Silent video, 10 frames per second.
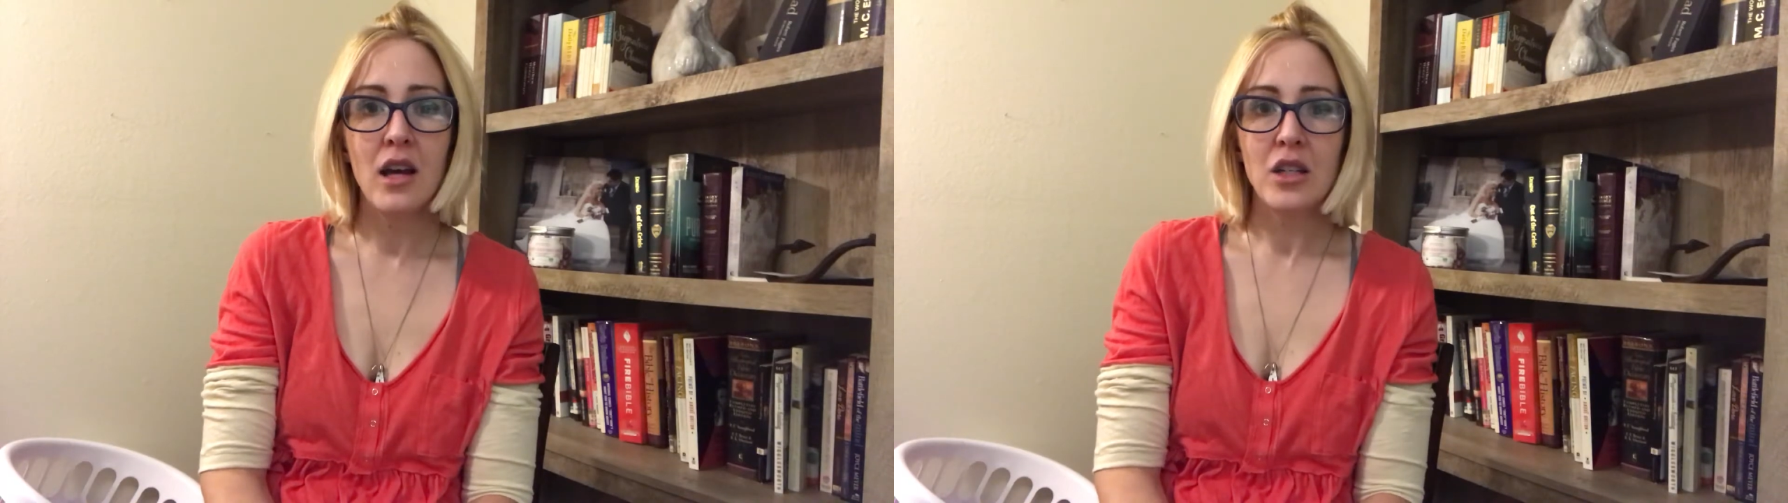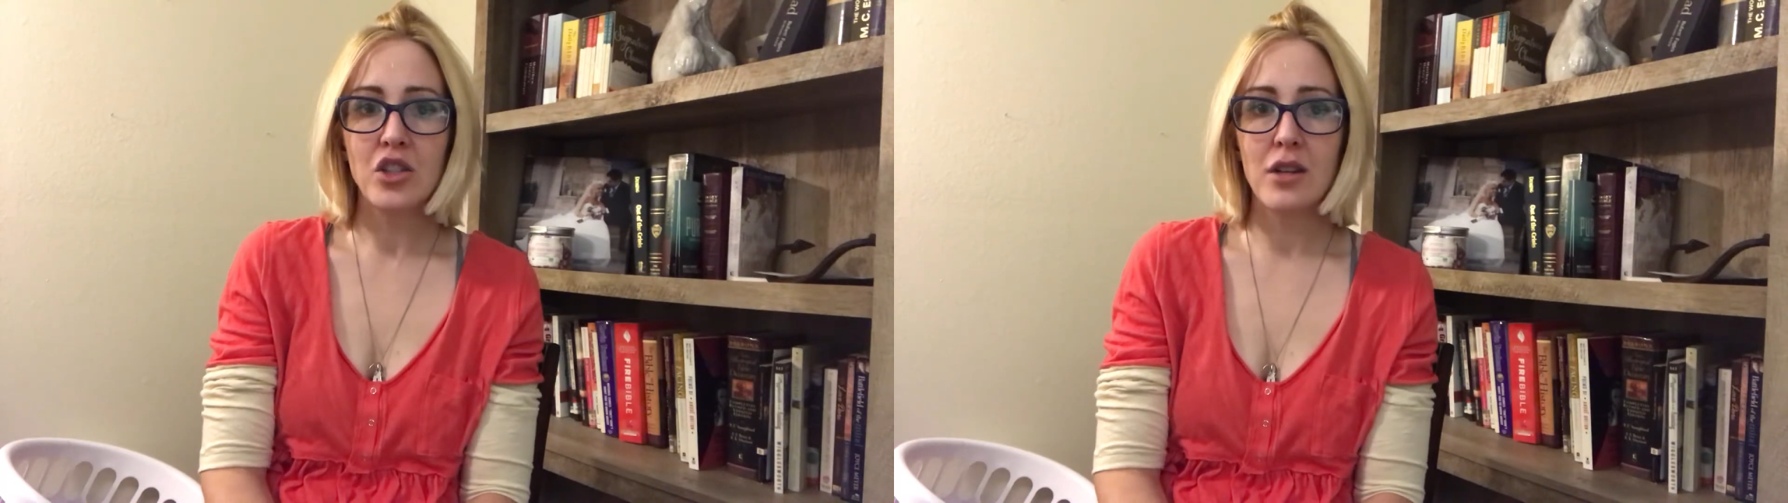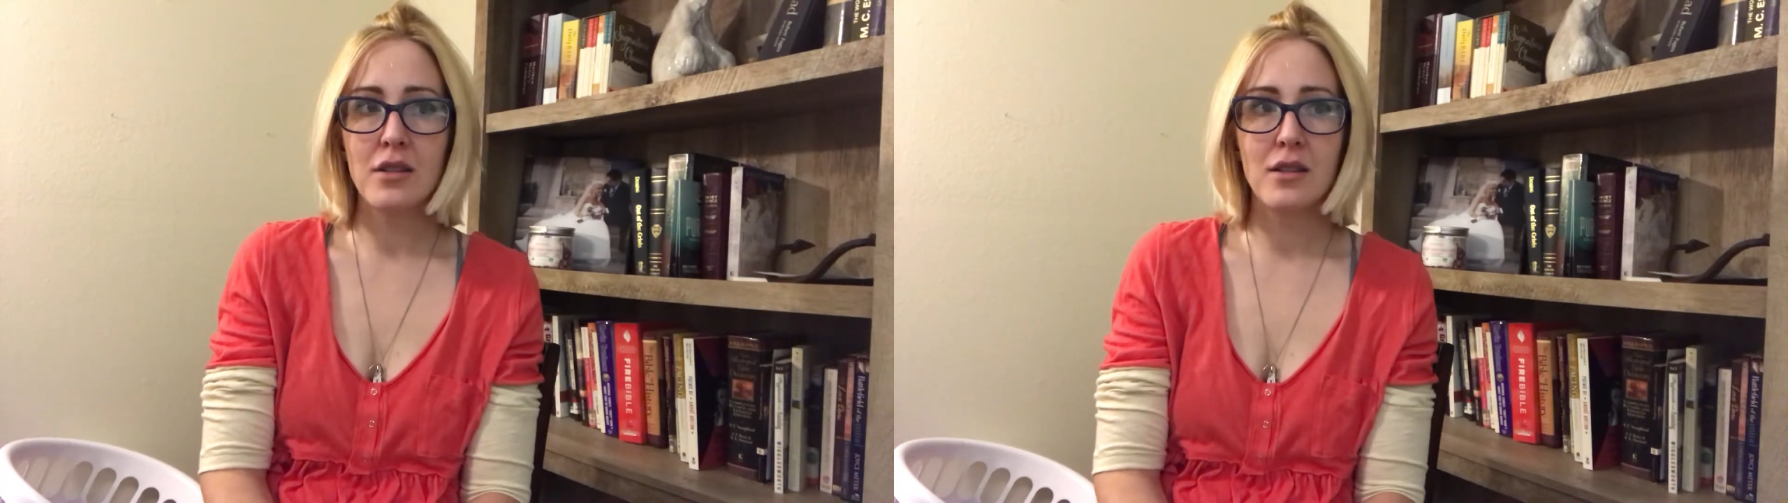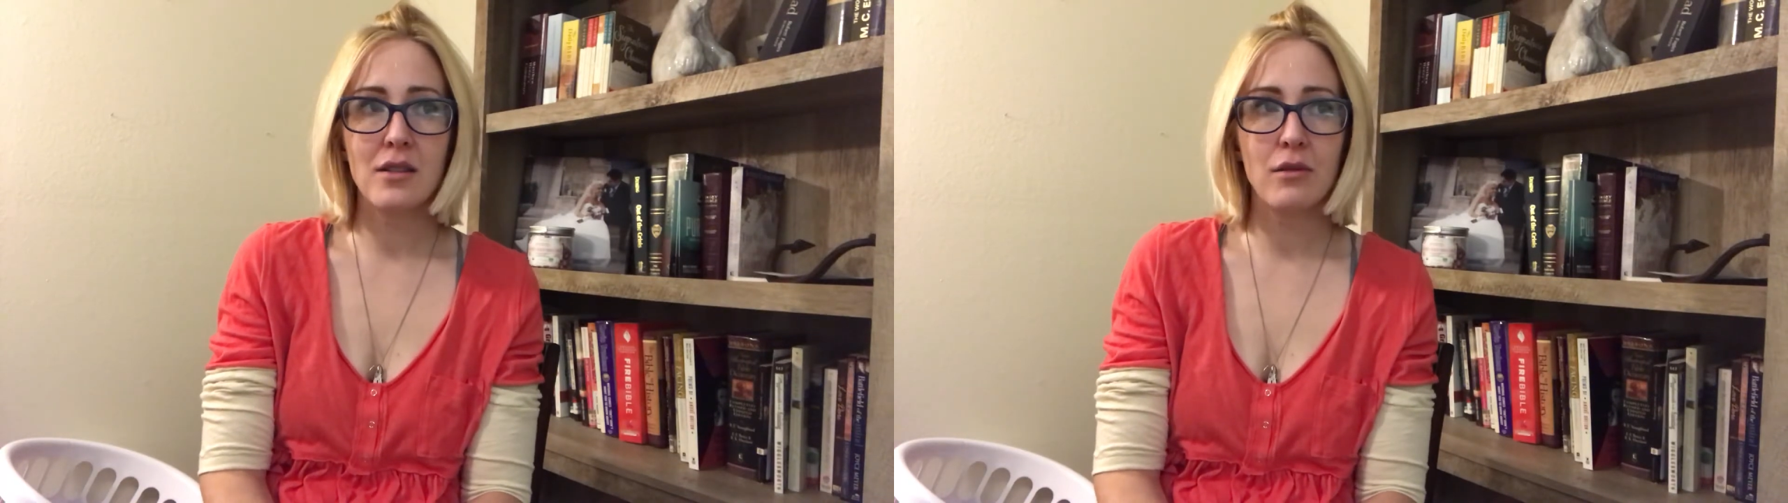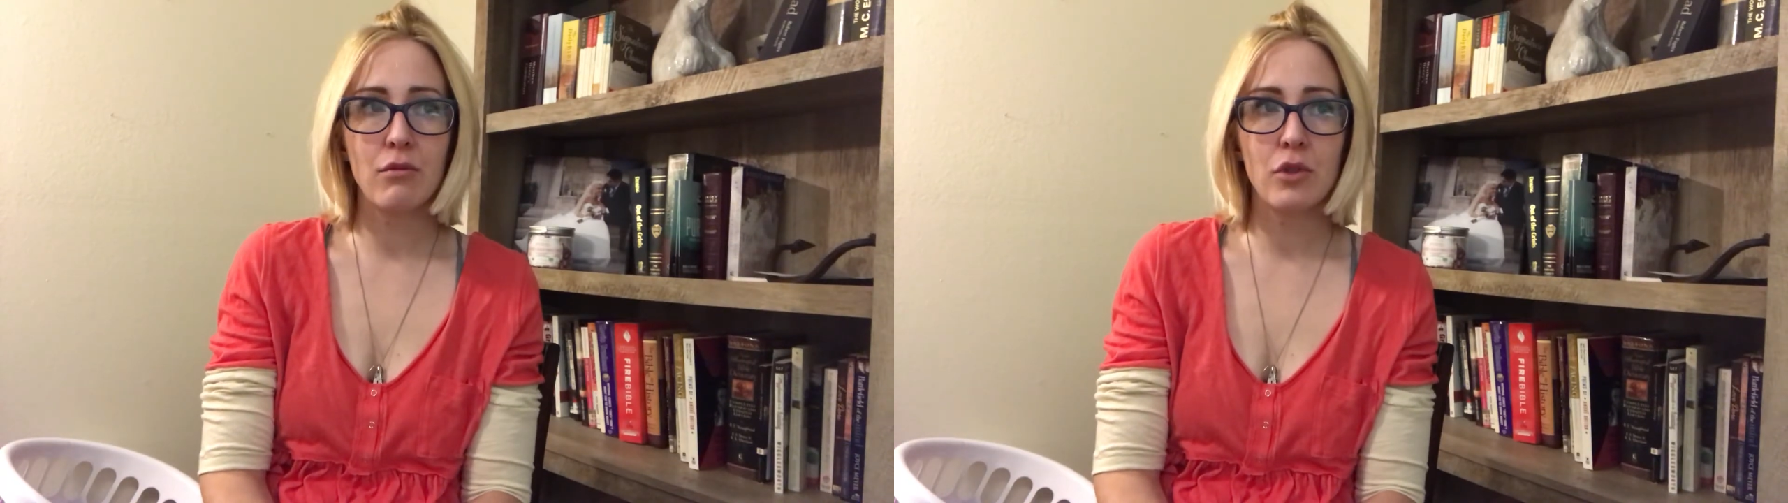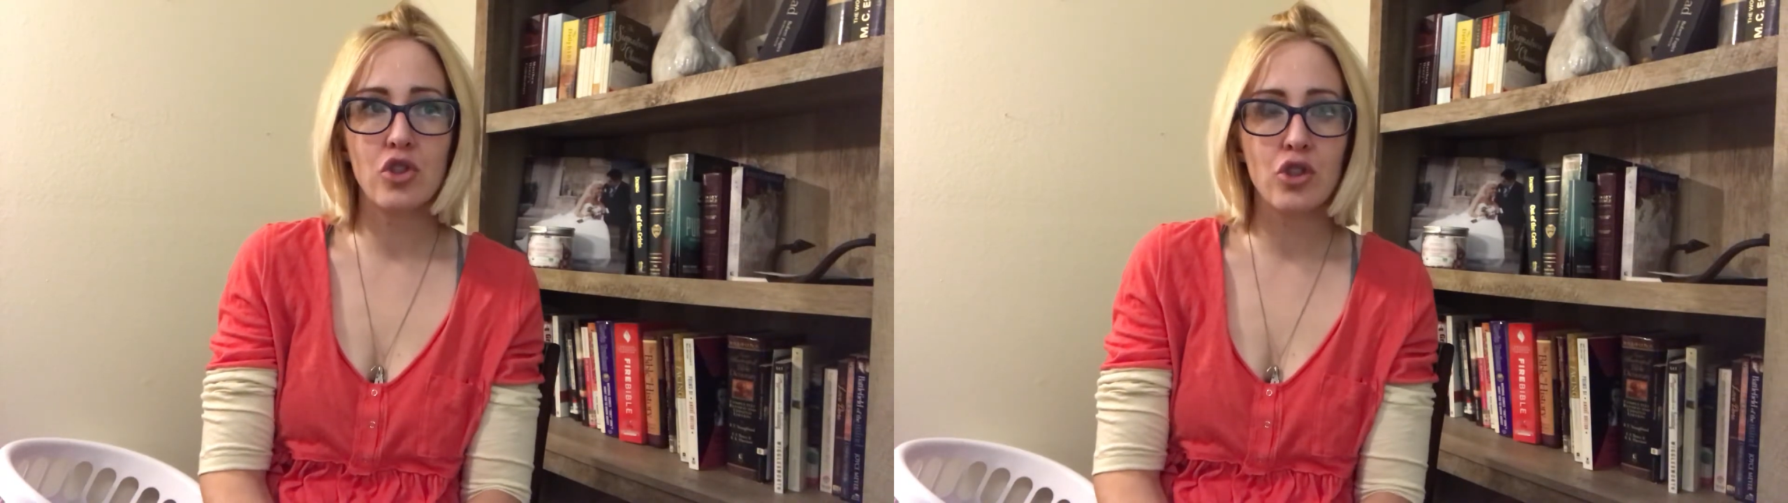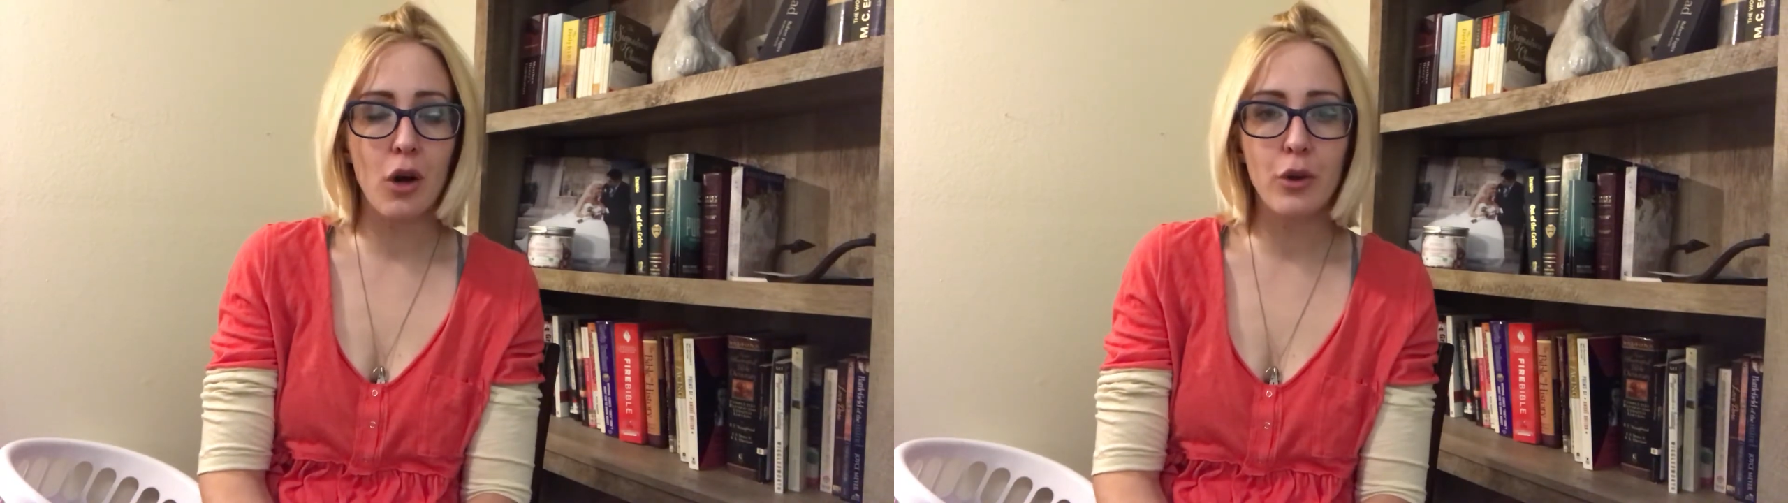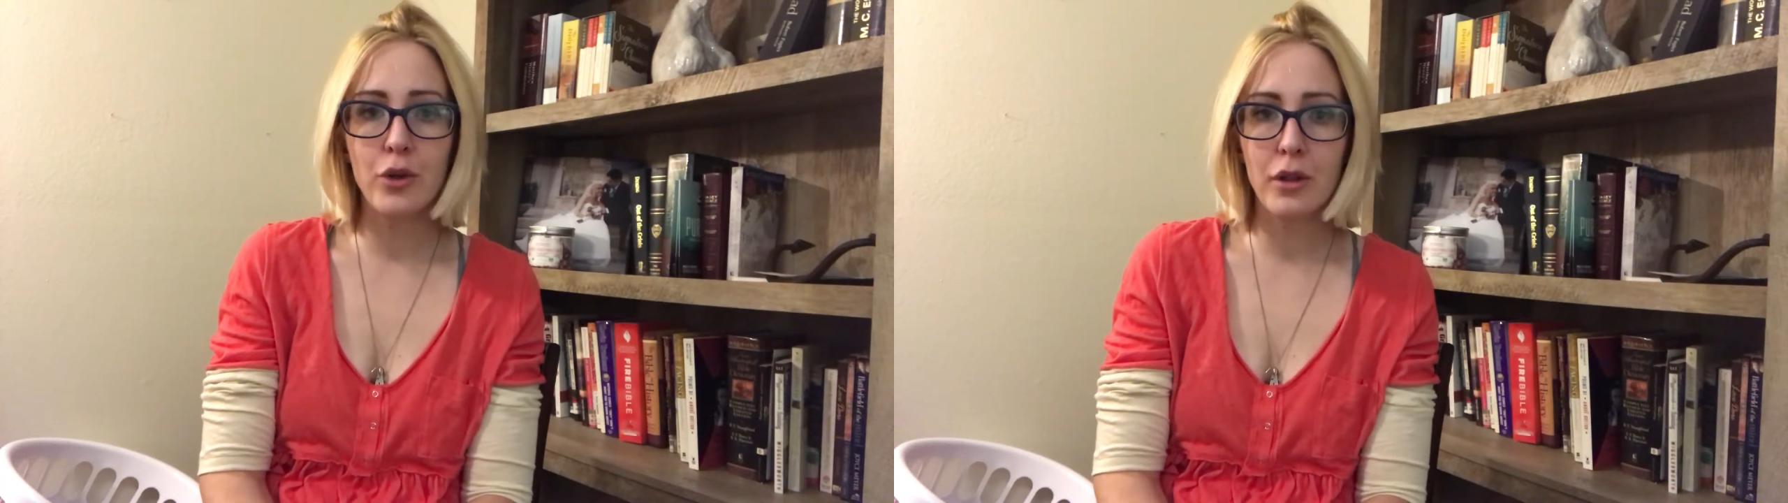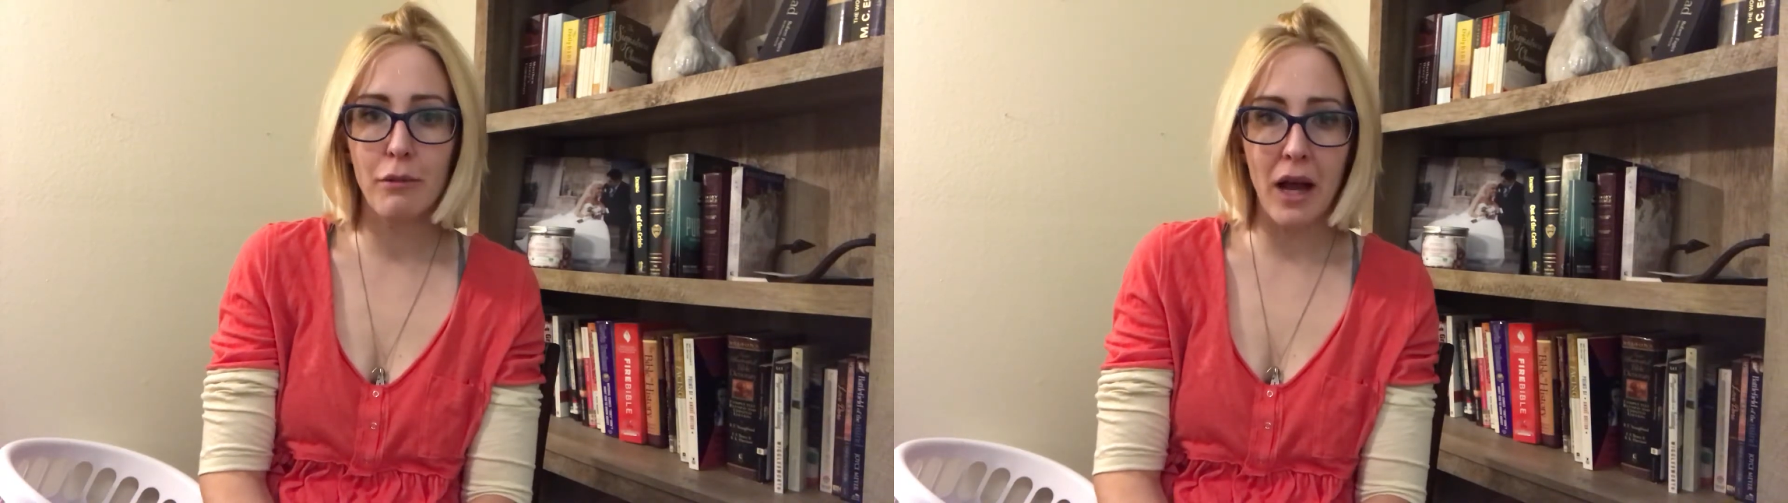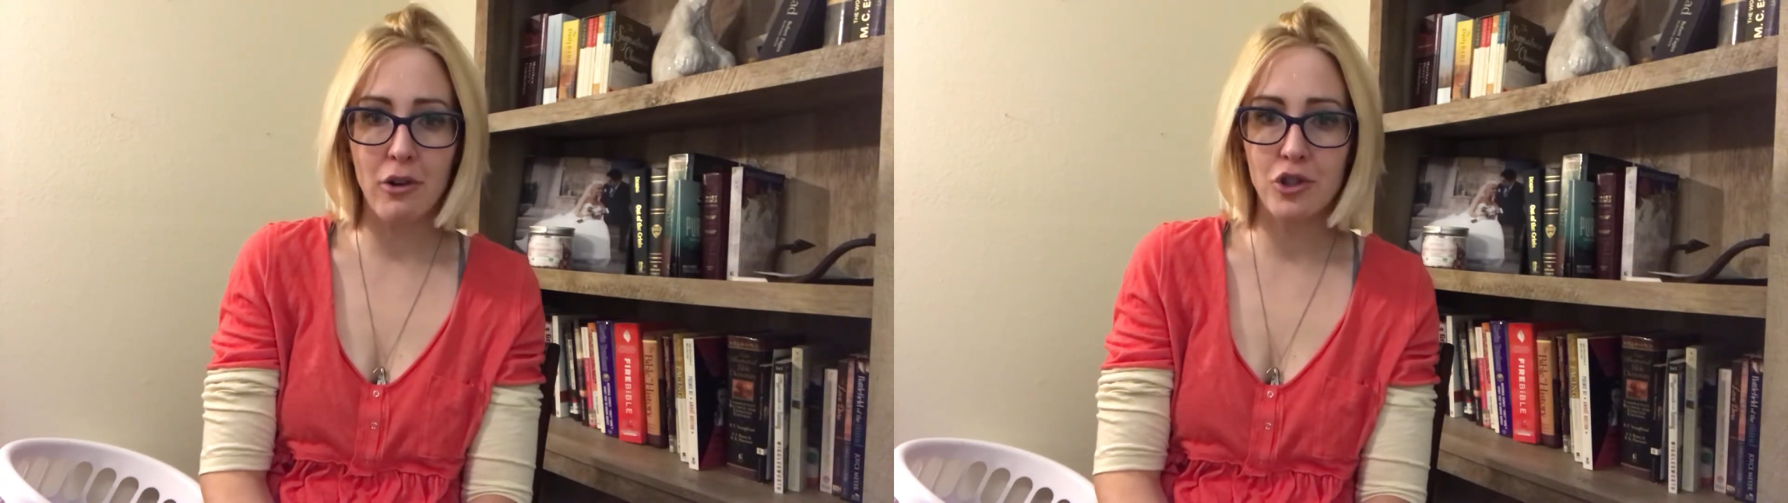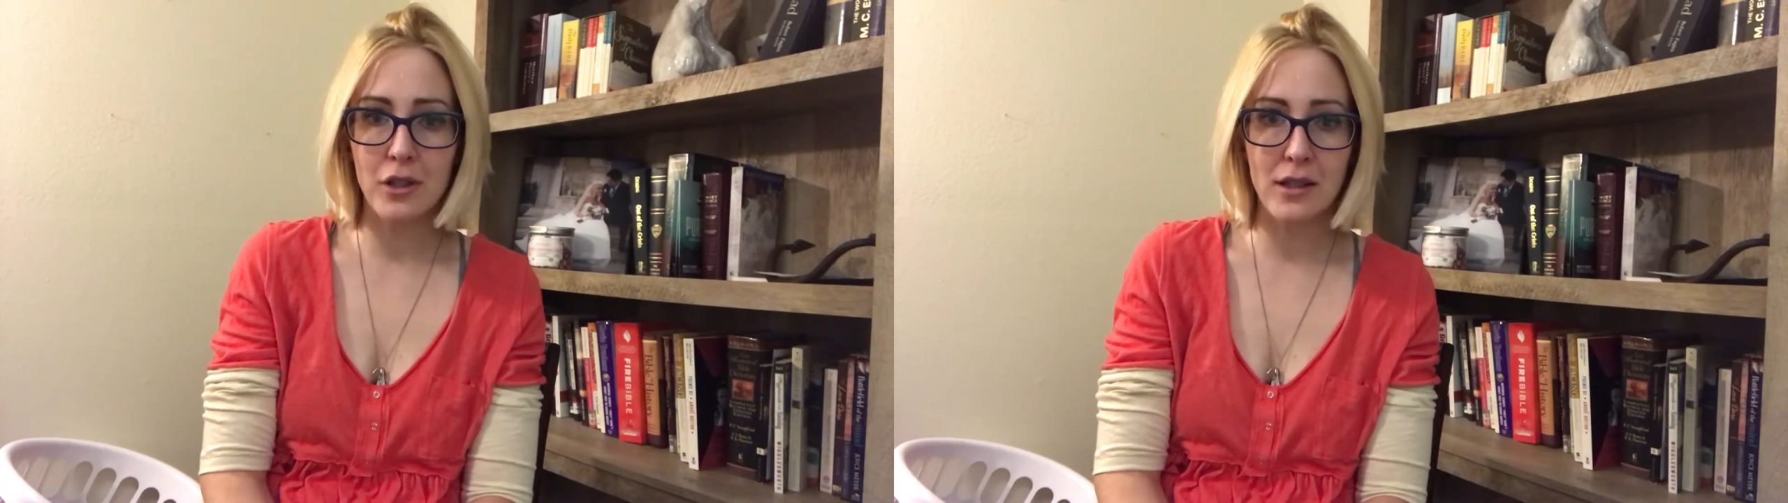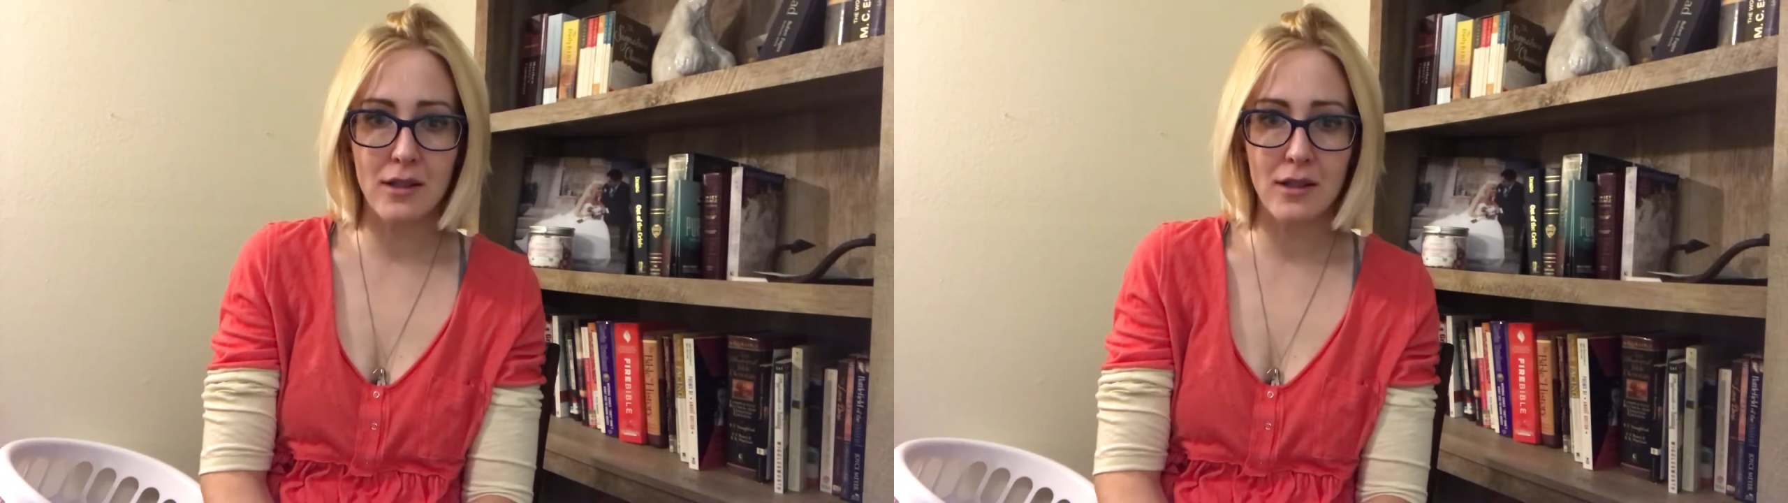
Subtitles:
just show you the boundaries